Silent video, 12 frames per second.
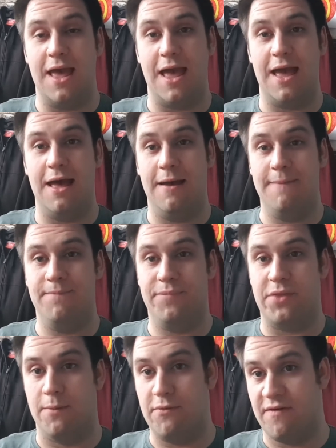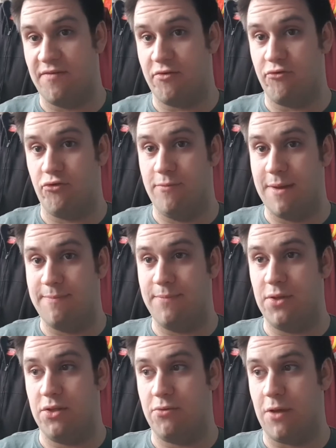a couple of other crew
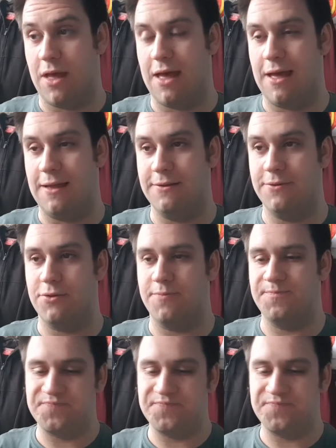members, and